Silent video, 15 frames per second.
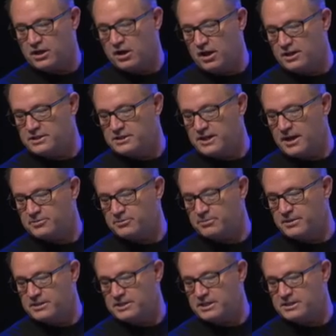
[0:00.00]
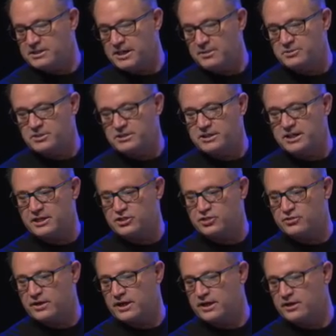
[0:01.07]
the concept, misconceptions,
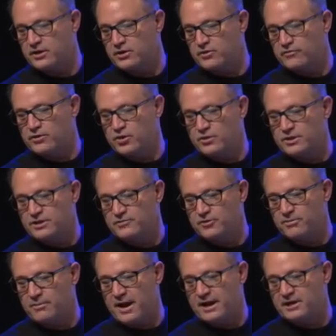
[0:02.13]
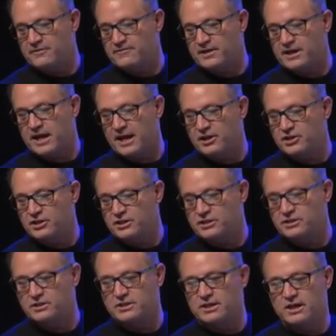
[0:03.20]
history, view at different
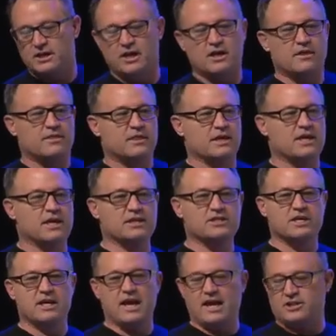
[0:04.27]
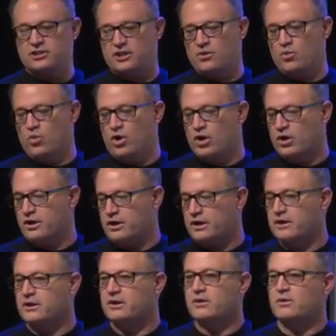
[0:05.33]
magnifications. The kids can actually work
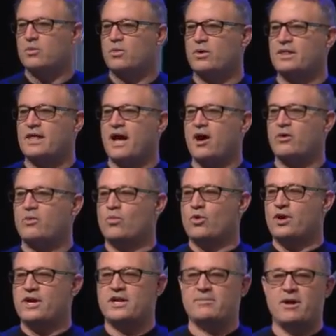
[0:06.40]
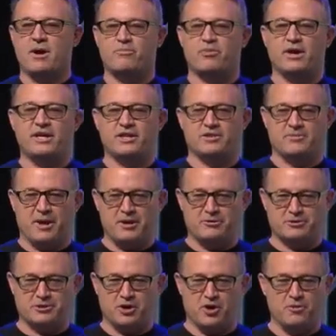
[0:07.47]
without worrying about breaking the
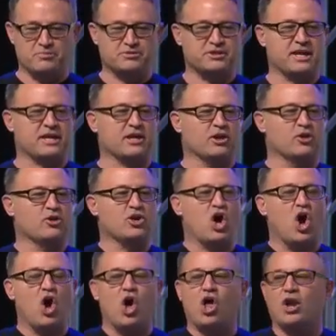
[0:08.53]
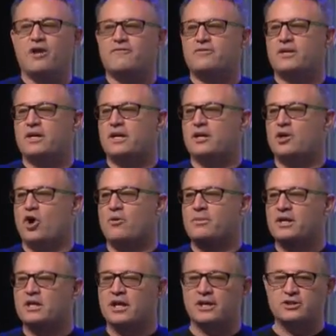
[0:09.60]
microscopes. They can learn all of the
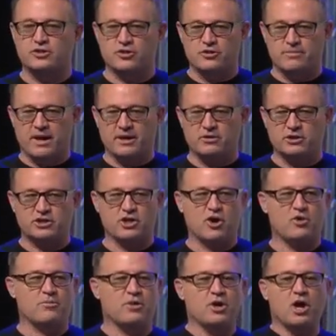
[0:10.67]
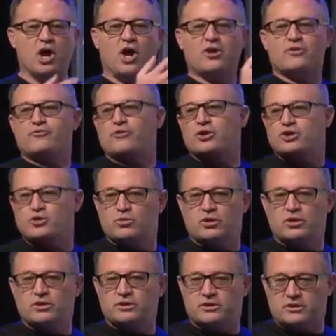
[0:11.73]
nomenclature of the microscope on a
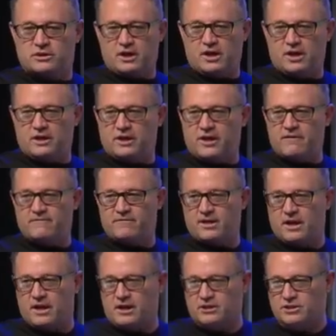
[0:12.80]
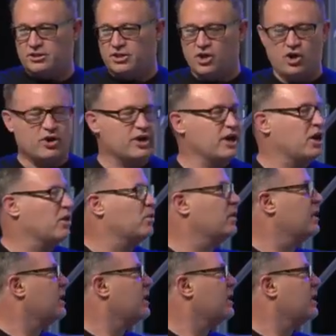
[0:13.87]
virtual scenario,